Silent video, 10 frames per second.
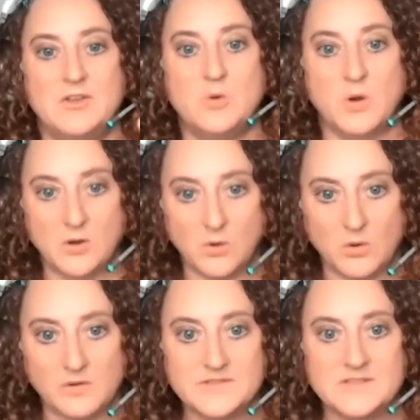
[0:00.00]
your
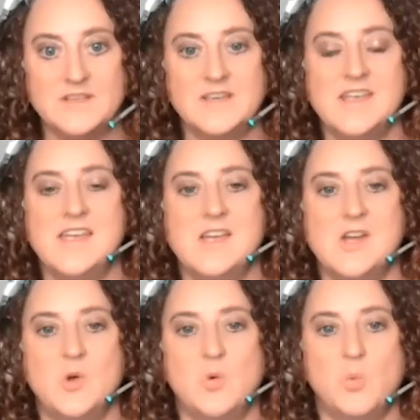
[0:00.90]
goals,
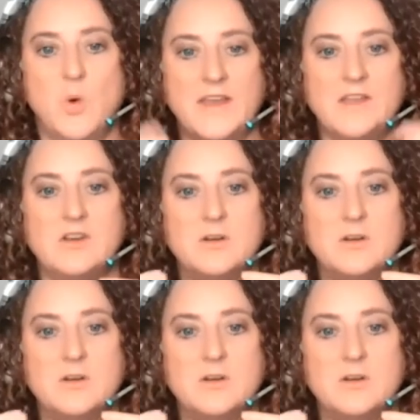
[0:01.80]
what